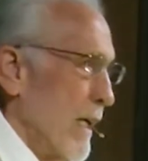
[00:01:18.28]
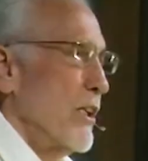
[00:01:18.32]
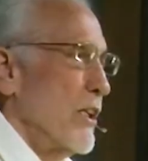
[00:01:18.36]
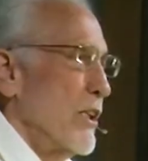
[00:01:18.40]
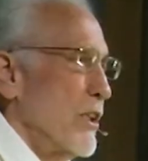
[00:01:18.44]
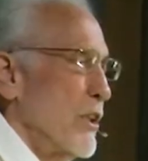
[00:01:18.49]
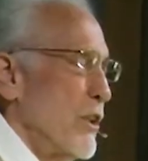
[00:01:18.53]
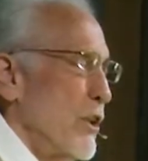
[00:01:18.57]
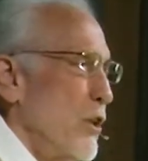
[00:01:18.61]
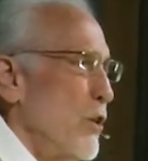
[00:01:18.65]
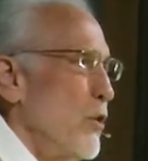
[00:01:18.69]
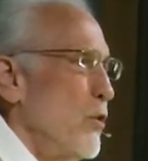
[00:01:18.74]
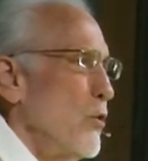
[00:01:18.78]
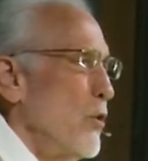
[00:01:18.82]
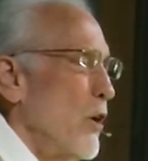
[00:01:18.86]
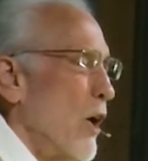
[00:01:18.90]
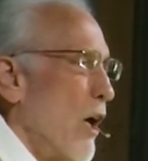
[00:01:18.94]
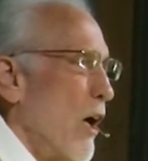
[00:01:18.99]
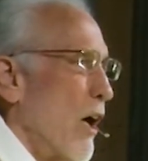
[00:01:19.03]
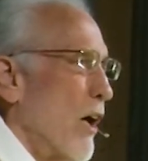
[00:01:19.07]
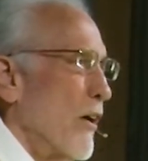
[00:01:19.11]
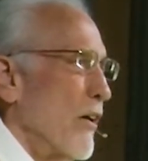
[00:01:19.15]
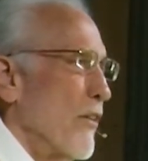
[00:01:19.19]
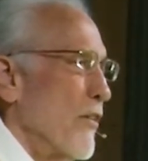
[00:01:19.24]
You
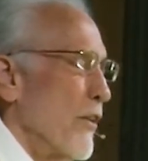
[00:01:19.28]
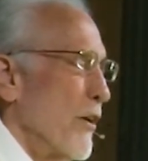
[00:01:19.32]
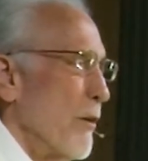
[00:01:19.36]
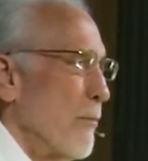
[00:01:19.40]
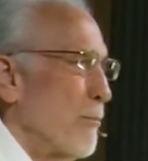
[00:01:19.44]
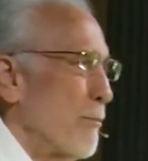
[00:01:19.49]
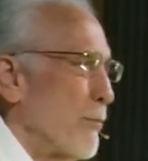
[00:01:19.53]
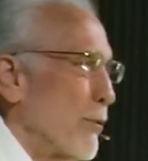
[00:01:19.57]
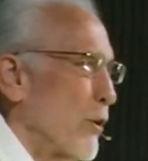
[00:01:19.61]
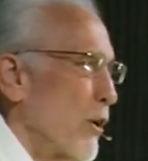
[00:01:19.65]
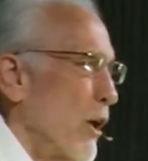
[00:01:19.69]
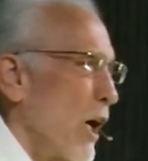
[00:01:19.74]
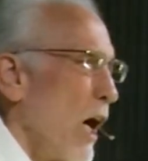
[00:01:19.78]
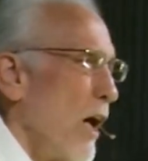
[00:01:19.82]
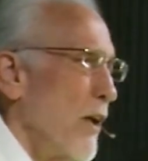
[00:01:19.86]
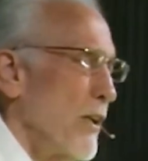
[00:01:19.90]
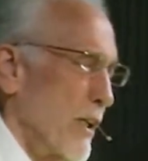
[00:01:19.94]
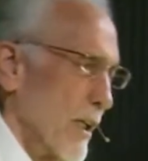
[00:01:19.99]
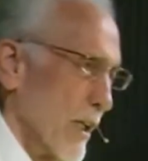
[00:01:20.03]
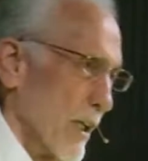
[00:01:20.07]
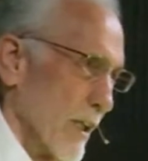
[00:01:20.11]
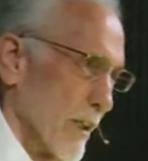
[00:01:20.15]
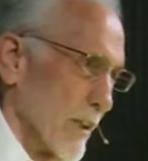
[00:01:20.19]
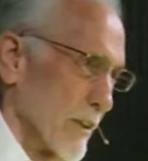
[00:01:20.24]
are the
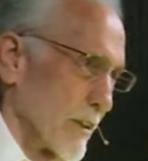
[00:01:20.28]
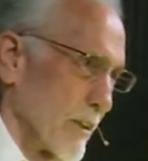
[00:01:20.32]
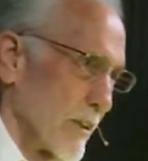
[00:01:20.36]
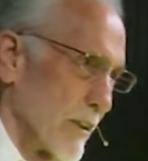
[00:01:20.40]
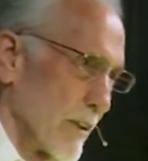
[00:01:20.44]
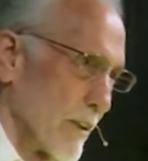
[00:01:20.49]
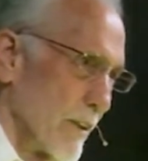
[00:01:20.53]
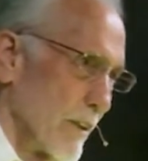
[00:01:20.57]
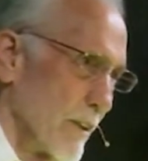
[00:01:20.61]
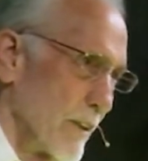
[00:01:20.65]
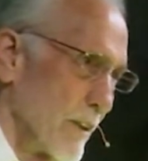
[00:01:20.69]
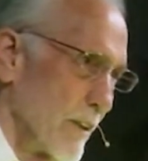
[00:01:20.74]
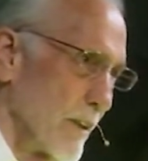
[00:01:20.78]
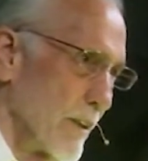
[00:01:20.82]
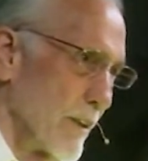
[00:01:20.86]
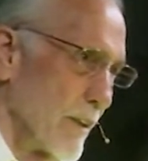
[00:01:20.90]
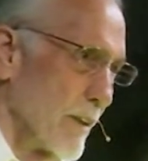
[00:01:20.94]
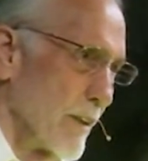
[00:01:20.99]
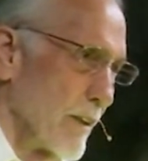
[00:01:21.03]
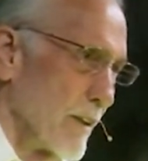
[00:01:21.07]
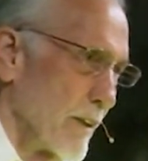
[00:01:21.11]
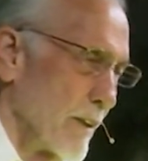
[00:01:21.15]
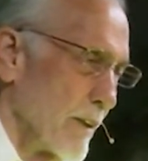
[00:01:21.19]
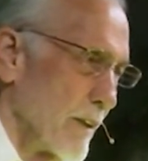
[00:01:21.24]
product
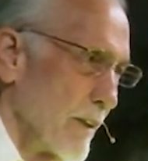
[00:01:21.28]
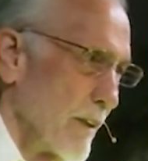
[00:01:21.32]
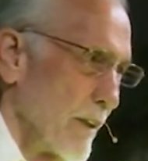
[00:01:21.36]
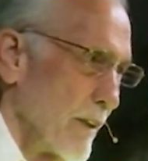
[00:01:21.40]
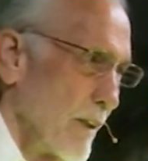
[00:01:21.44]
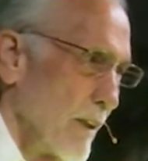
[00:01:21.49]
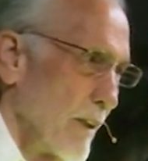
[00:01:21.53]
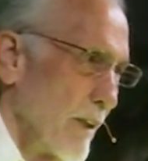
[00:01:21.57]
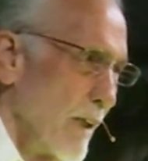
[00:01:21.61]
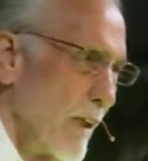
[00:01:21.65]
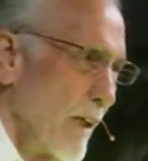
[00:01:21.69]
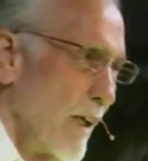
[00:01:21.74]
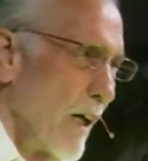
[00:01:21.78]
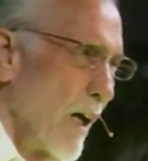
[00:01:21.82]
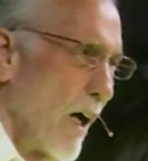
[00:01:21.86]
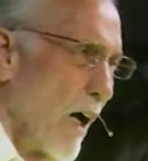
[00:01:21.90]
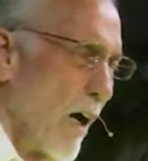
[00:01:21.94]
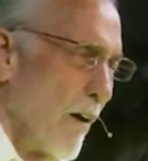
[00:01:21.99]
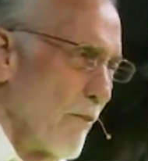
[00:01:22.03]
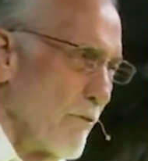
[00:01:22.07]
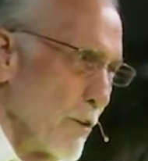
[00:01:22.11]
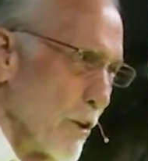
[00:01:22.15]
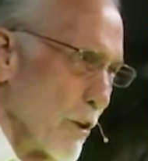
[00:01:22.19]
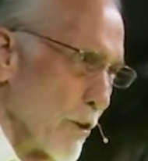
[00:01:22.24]

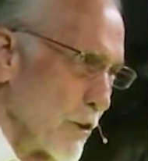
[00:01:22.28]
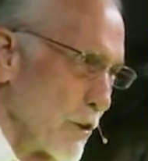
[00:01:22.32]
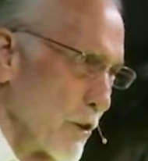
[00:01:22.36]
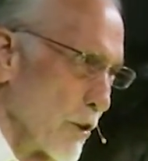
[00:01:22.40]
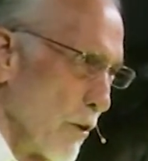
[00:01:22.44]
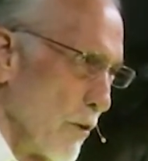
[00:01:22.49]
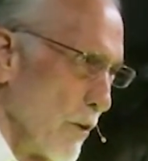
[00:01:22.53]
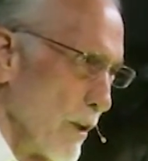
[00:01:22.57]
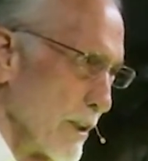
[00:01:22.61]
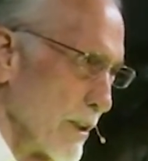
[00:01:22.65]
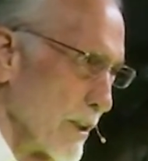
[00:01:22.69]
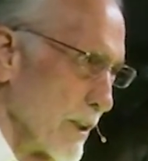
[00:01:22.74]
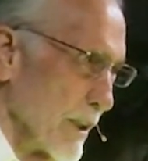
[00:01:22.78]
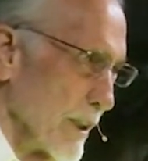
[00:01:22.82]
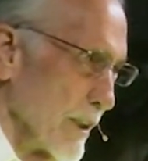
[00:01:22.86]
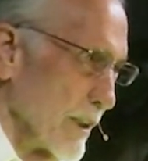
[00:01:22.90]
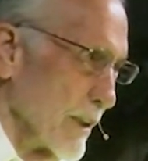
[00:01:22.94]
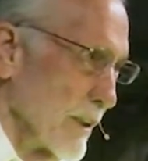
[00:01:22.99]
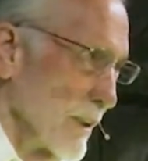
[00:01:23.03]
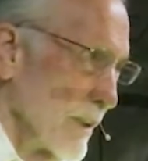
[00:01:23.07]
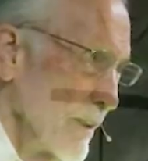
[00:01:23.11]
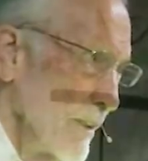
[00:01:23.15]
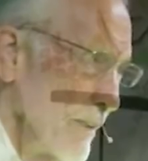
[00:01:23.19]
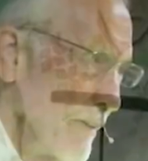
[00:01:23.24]
of your choices.